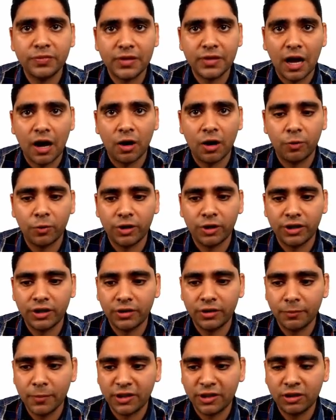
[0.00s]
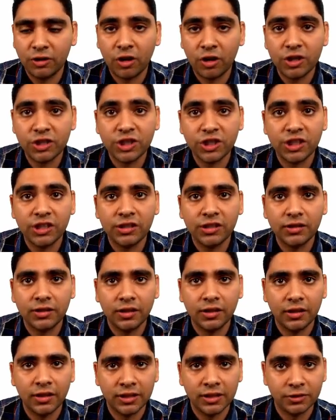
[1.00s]
Our methodology
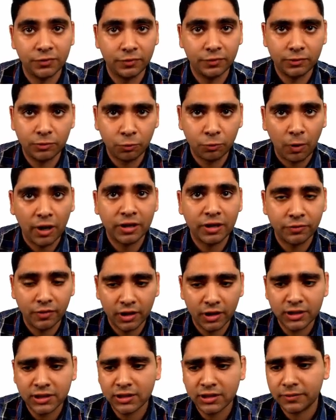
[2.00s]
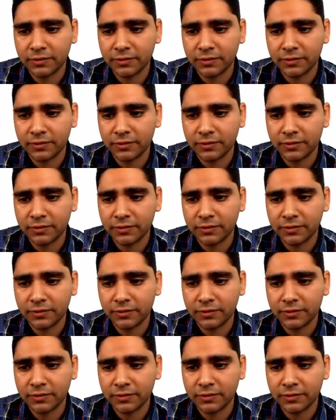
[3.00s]
is quite fast.